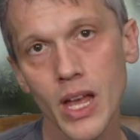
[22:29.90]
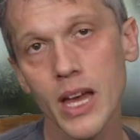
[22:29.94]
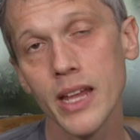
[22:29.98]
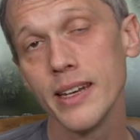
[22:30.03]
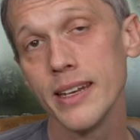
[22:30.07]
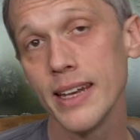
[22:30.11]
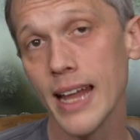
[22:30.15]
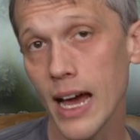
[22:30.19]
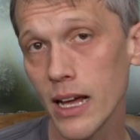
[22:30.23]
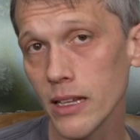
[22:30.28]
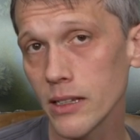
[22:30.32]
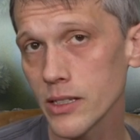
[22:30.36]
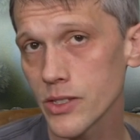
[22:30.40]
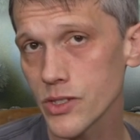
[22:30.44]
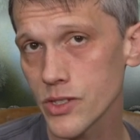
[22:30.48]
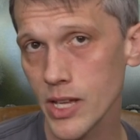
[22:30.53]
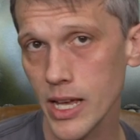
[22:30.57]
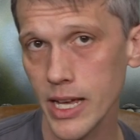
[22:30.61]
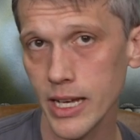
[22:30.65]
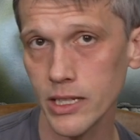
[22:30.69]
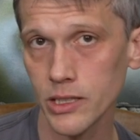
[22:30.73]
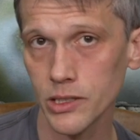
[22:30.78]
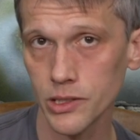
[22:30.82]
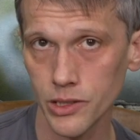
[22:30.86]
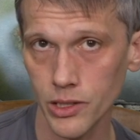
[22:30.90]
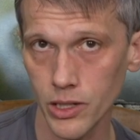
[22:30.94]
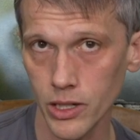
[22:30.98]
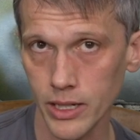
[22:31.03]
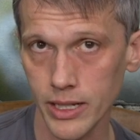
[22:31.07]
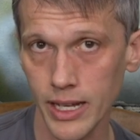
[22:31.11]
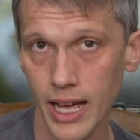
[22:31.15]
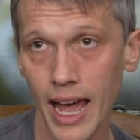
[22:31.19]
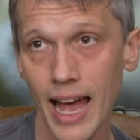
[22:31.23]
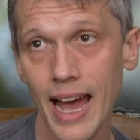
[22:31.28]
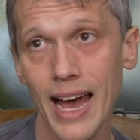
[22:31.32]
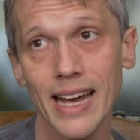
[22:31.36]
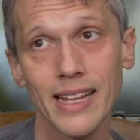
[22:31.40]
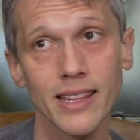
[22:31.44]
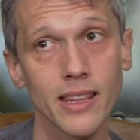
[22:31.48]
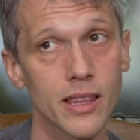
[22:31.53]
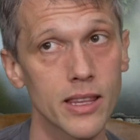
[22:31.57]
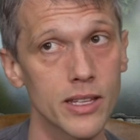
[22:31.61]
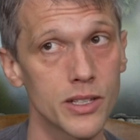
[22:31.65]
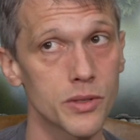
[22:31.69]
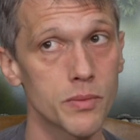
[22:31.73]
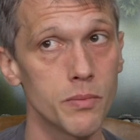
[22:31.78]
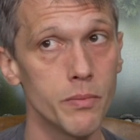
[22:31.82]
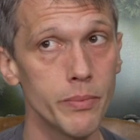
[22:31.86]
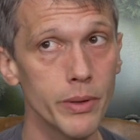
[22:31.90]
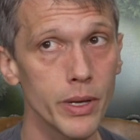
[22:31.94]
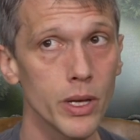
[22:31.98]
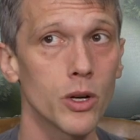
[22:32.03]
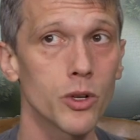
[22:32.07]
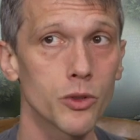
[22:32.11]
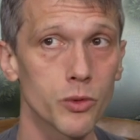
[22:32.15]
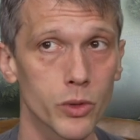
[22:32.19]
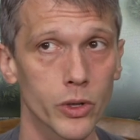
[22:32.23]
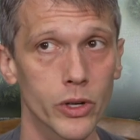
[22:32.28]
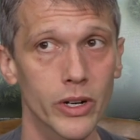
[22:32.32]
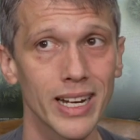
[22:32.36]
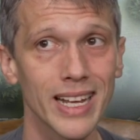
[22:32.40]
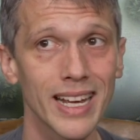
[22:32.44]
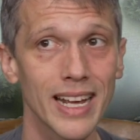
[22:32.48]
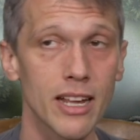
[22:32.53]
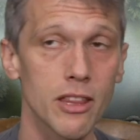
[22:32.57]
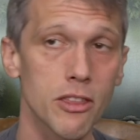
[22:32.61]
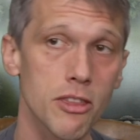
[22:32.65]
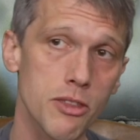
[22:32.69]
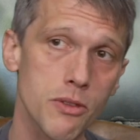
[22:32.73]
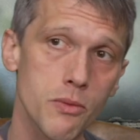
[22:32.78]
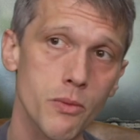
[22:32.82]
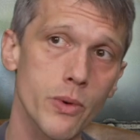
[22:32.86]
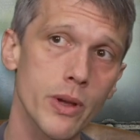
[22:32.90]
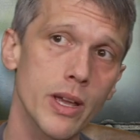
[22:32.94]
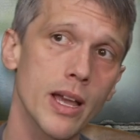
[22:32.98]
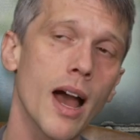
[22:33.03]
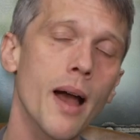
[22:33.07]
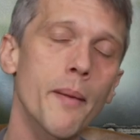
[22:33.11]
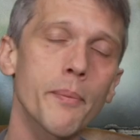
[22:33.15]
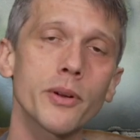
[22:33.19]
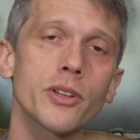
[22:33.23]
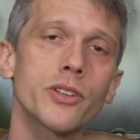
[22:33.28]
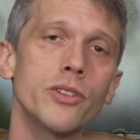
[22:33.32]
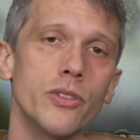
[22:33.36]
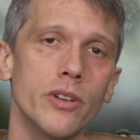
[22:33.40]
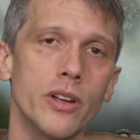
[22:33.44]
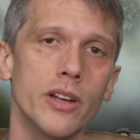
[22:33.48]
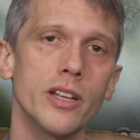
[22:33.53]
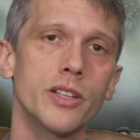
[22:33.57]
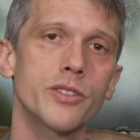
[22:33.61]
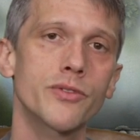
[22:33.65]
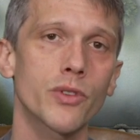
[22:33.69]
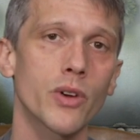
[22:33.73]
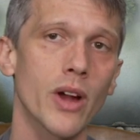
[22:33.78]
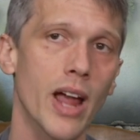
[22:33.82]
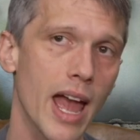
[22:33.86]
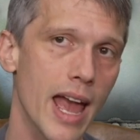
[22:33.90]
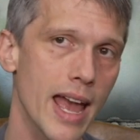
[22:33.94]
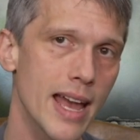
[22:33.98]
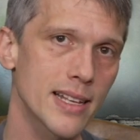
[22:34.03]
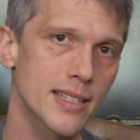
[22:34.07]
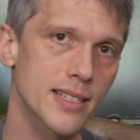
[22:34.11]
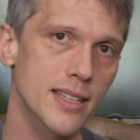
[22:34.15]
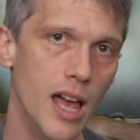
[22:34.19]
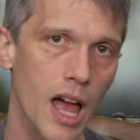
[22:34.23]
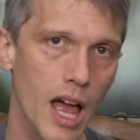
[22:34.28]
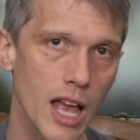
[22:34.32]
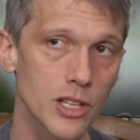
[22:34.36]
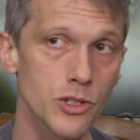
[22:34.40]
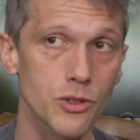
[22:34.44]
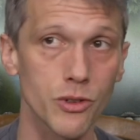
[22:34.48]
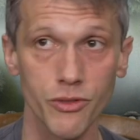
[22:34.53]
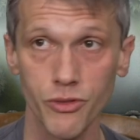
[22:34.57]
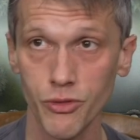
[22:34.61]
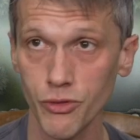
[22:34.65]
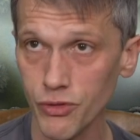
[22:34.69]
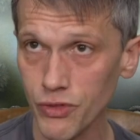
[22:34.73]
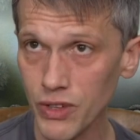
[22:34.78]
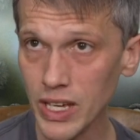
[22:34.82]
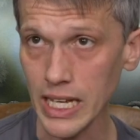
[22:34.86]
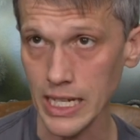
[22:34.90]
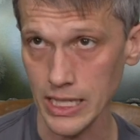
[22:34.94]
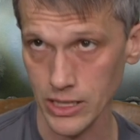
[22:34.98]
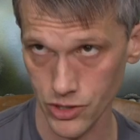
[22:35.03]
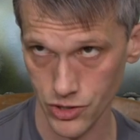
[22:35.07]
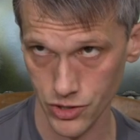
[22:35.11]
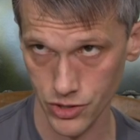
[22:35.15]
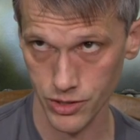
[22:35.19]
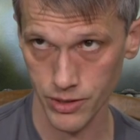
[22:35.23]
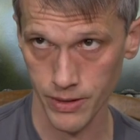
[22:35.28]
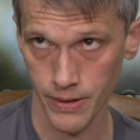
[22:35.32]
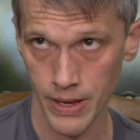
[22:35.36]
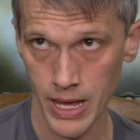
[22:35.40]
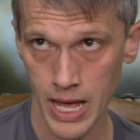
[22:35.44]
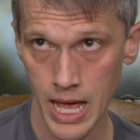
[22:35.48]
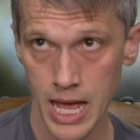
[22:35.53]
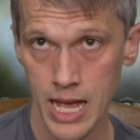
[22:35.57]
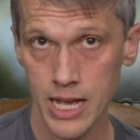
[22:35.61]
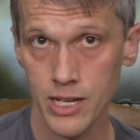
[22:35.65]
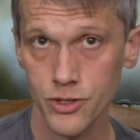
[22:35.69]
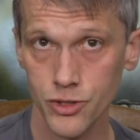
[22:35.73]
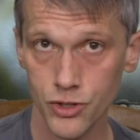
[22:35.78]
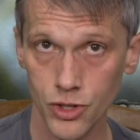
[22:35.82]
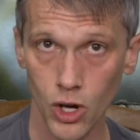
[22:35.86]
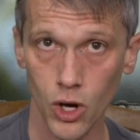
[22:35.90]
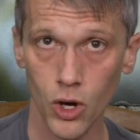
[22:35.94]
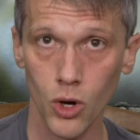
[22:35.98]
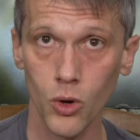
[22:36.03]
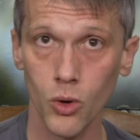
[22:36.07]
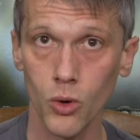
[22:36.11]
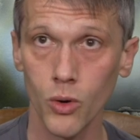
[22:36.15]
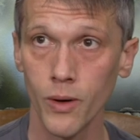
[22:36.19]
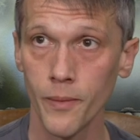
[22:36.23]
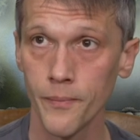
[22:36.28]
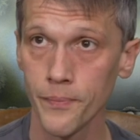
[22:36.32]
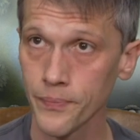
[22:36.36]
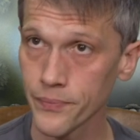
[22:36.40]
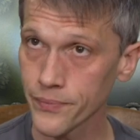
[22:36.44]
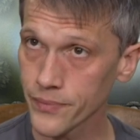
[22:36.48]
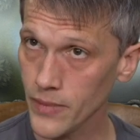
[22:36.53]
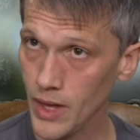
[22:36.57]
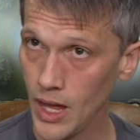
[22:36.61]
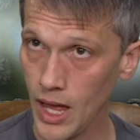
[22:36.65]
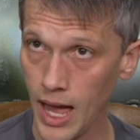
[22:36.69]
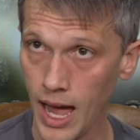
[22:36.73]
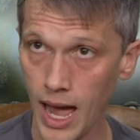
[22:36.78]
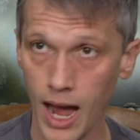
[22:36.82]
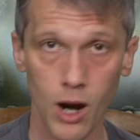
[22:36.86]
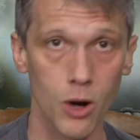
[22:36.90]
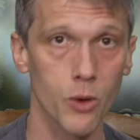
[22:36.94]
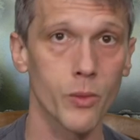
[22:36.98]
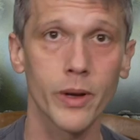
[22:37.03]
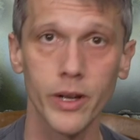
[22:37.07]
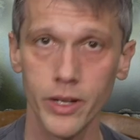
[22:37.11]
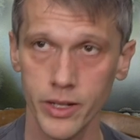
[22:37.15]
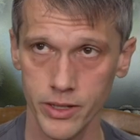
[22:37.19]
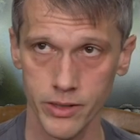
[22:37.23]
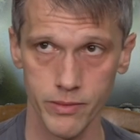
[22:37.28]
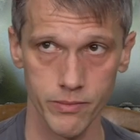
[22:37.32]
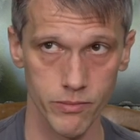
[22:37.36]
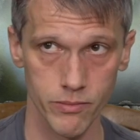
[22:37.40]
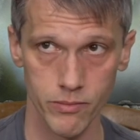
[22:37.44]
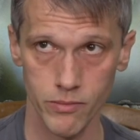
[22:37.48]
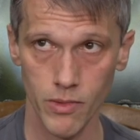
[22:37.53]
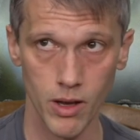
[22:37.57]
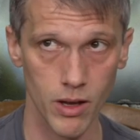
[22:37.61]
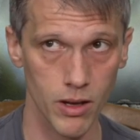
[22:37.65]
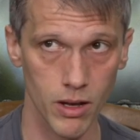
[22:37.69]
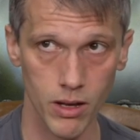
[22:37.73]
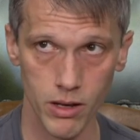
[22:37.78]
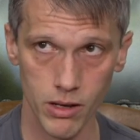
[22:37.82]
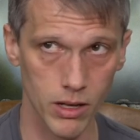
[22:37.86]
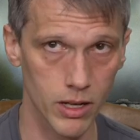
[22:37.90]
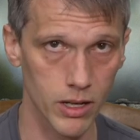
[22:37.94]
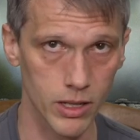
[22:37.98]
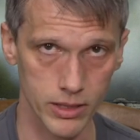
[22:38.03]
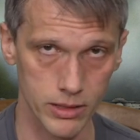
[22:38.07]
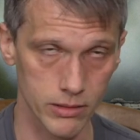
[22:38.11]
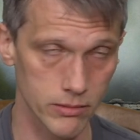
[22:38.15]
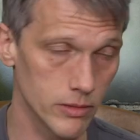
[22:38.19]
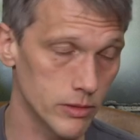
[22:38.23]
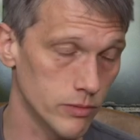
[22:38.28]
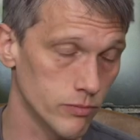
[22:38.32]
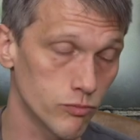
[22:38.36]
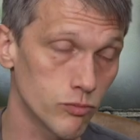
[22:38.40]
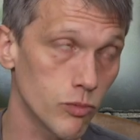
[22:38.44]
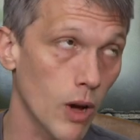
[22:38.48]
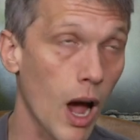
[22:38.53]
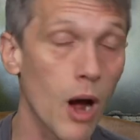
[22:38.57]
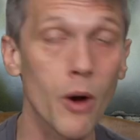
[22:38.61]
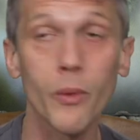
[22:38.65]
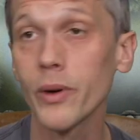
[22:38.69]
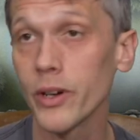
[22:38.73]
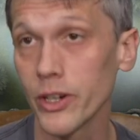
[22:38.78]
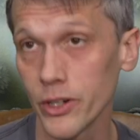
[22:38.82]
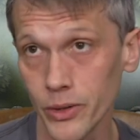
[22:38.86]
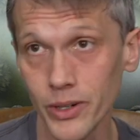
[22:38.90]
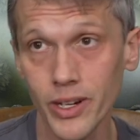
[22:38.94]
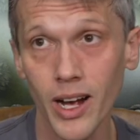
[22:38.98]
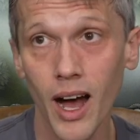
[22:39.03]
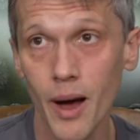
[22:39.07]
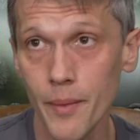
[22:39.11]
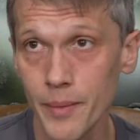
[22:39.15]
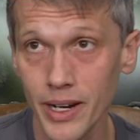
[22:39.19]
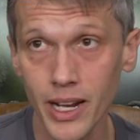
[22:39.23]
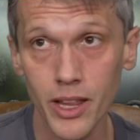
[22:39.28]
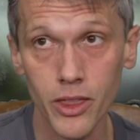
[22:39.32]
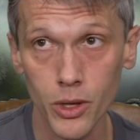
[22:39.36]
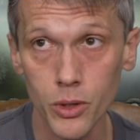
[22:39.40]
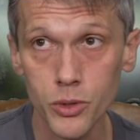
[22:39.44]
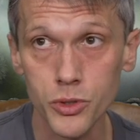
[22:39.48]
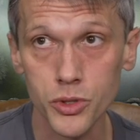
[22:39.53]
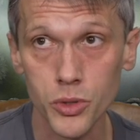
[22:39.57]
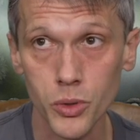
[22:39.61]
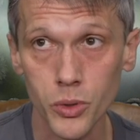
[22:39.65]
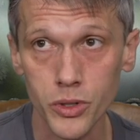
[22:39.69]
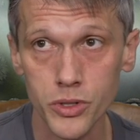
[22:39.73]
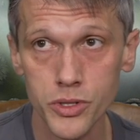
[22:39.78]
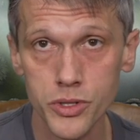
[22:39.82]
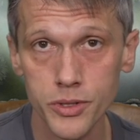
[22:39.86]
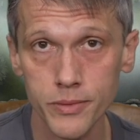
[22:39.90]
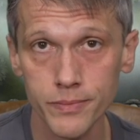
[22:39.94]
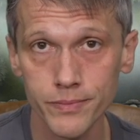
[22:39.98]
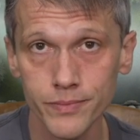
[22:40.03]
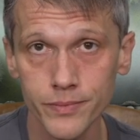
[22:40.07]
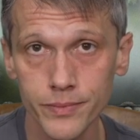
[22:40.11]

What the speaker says: Now let's take a look at this build. We're going to get 3 opportunities for ASIs or feats. So how are we going to accommodate those scores?